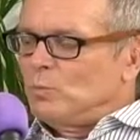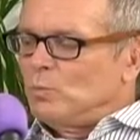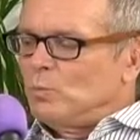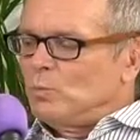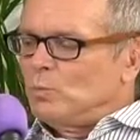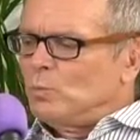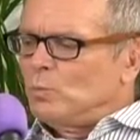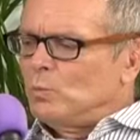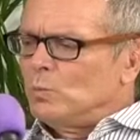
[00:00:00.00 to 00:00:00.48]

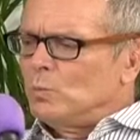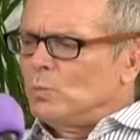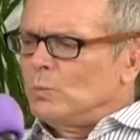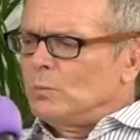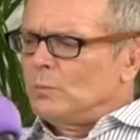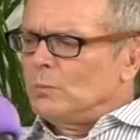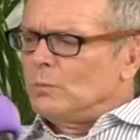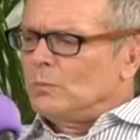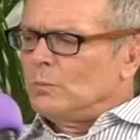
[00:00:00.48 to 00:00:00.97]

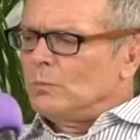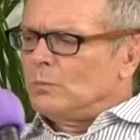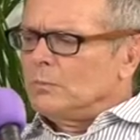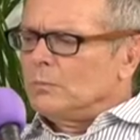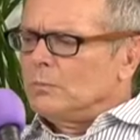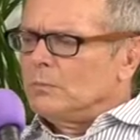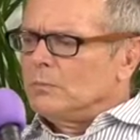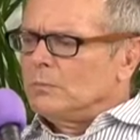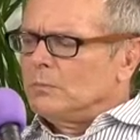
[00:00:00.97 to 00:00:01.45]

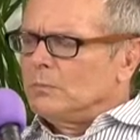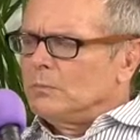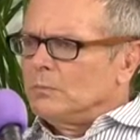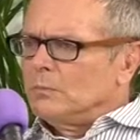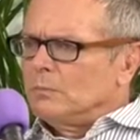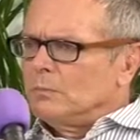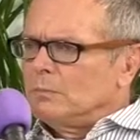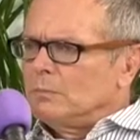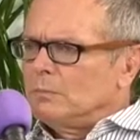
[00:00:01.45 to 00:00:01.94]

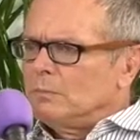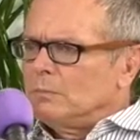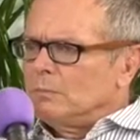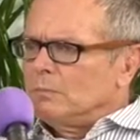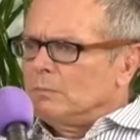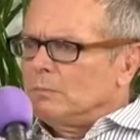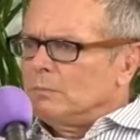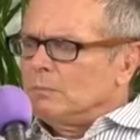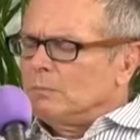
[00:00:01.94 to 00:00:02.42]

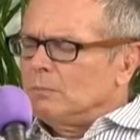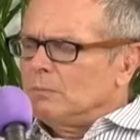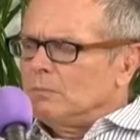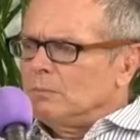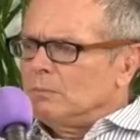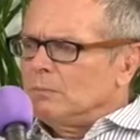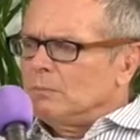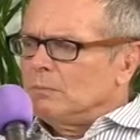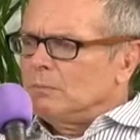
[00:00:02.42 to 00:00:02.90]

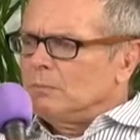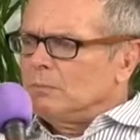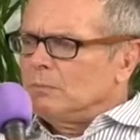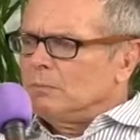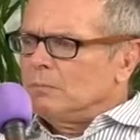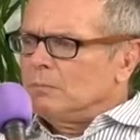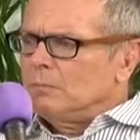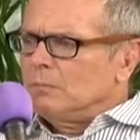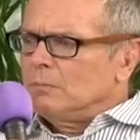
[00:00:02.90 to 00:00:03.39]

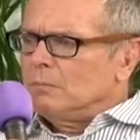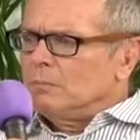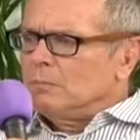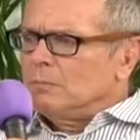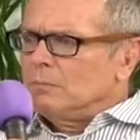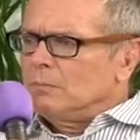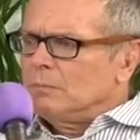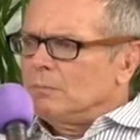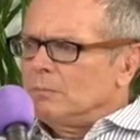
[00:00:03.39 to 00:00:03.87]

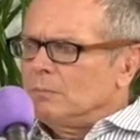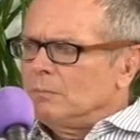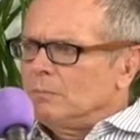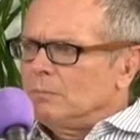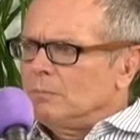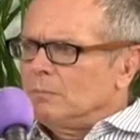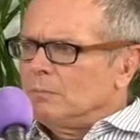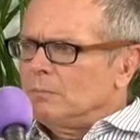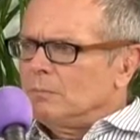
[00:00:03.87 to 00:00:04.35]

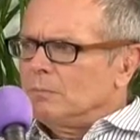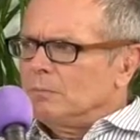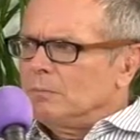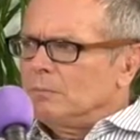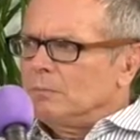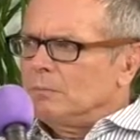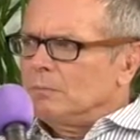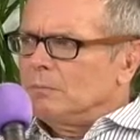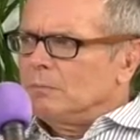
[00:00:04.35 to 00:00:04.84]

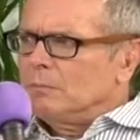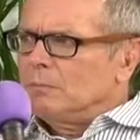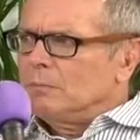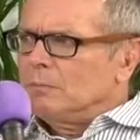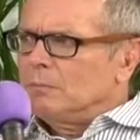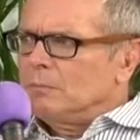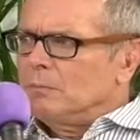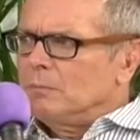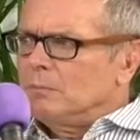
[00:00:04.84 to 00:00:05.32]

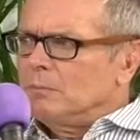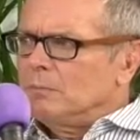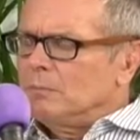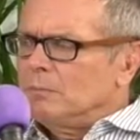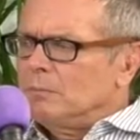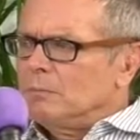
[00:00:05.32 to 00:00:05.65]
No words are spoken by the person on screen.